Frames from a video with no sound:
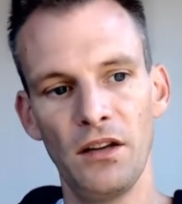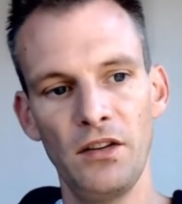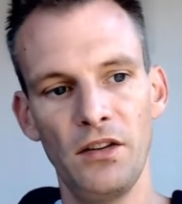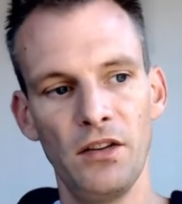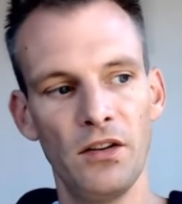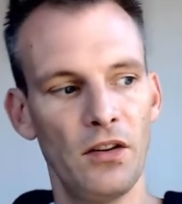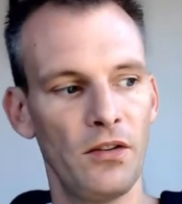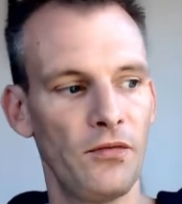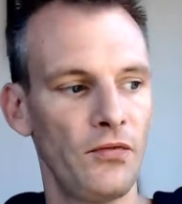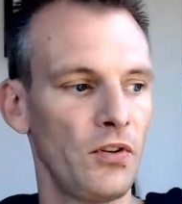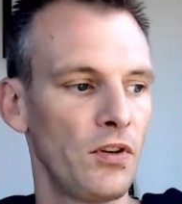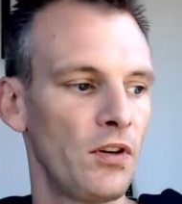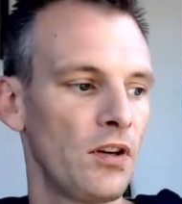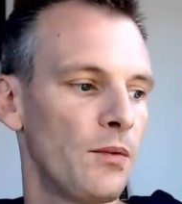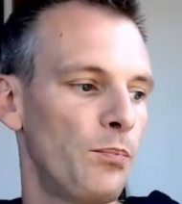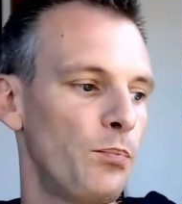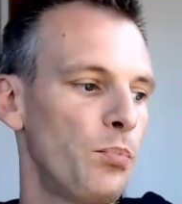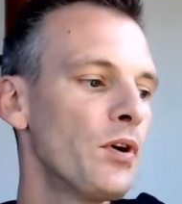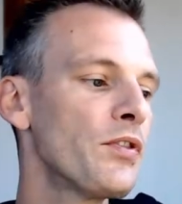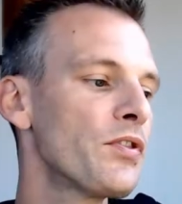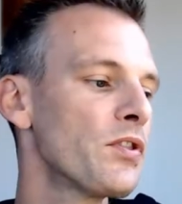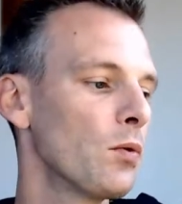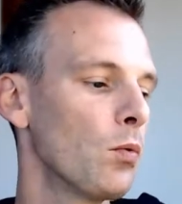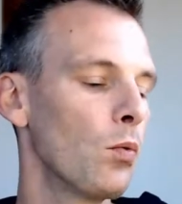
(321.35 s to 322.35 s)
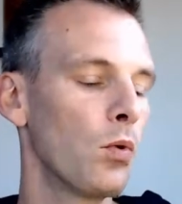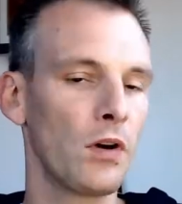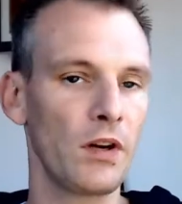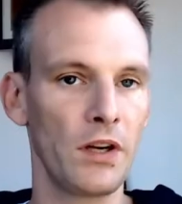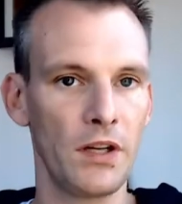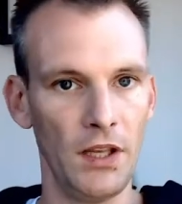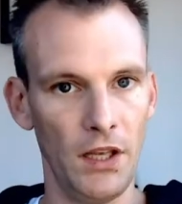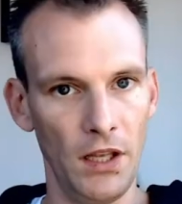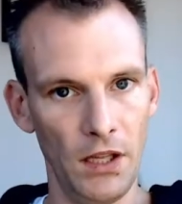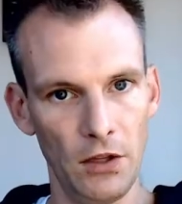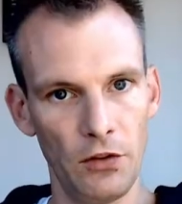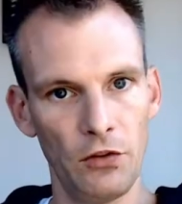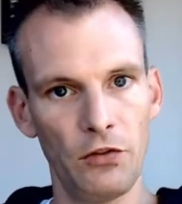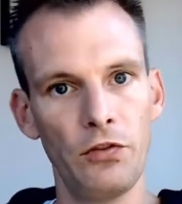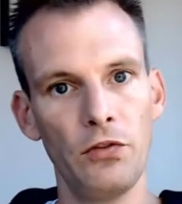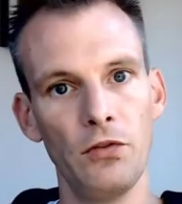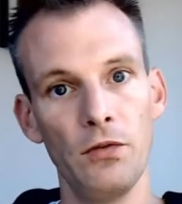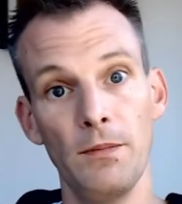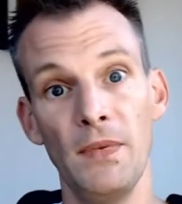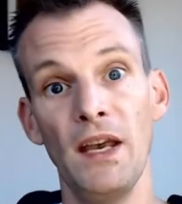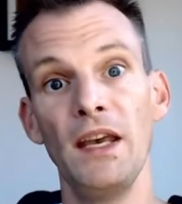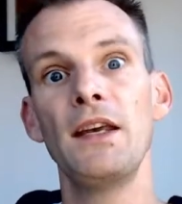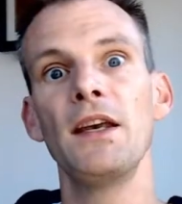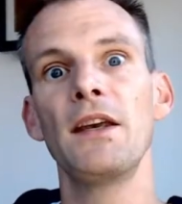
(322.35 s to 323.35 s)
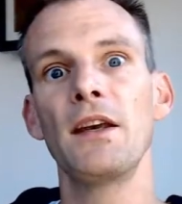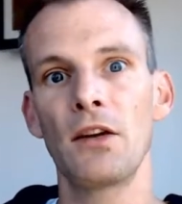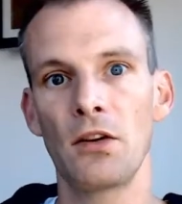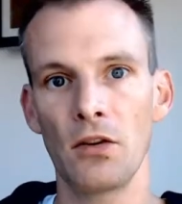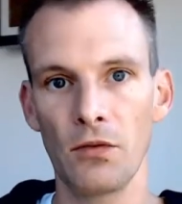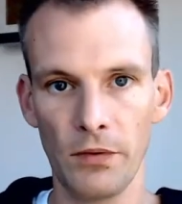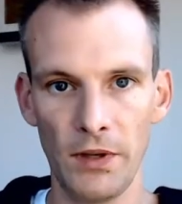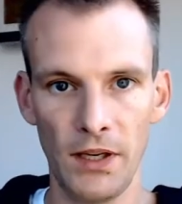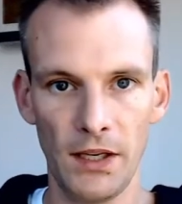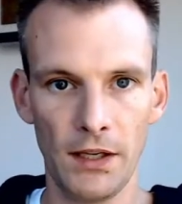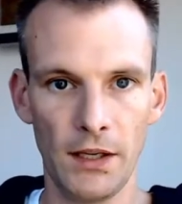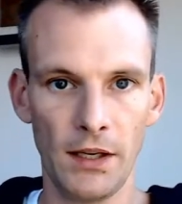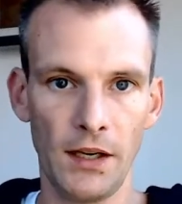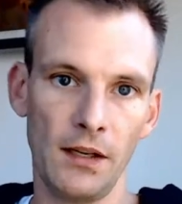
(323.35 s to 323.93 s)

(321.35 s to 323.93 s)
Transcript: you know, if you're going to put the work into making an arena